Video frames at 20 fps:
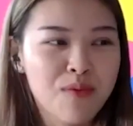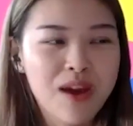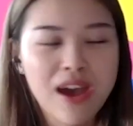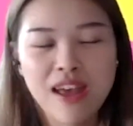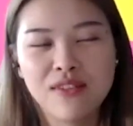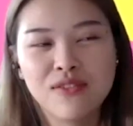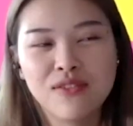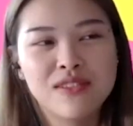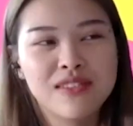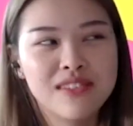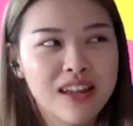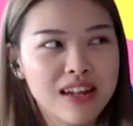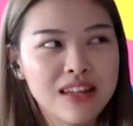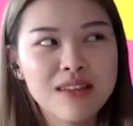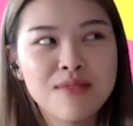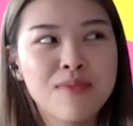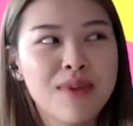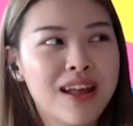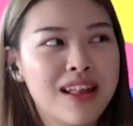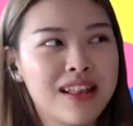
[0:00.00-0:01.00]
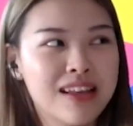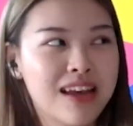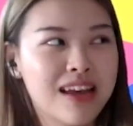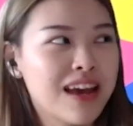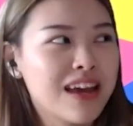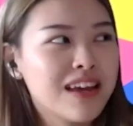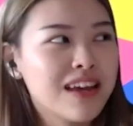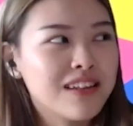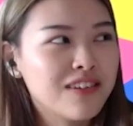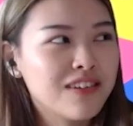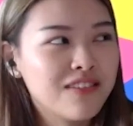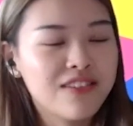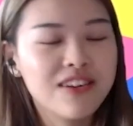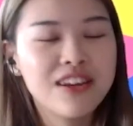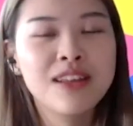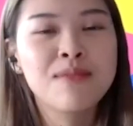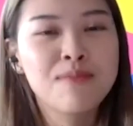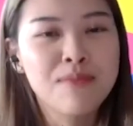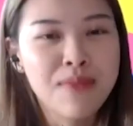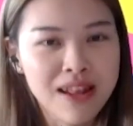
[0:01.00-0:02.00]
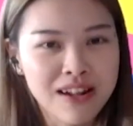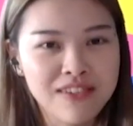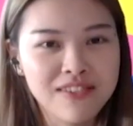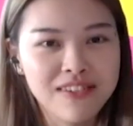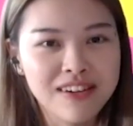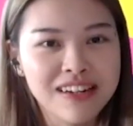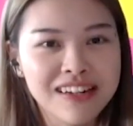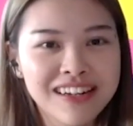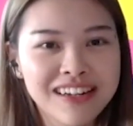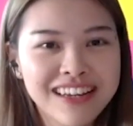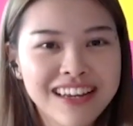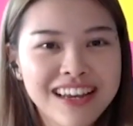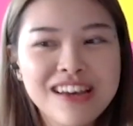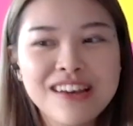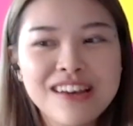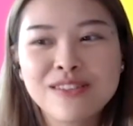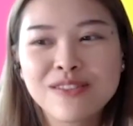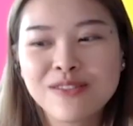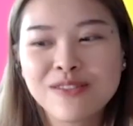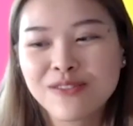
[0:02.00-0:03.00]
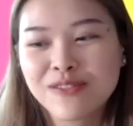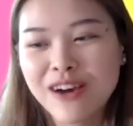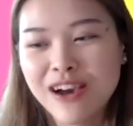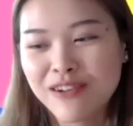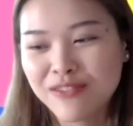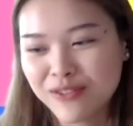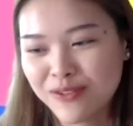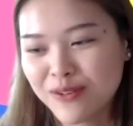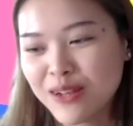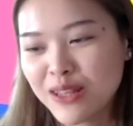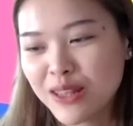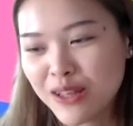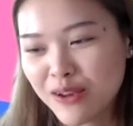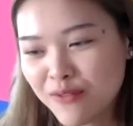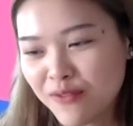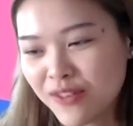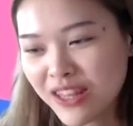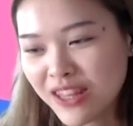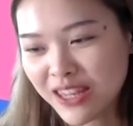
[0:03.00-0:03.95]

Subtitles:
where I had to study my entire degree in Mandarin. So I was only left with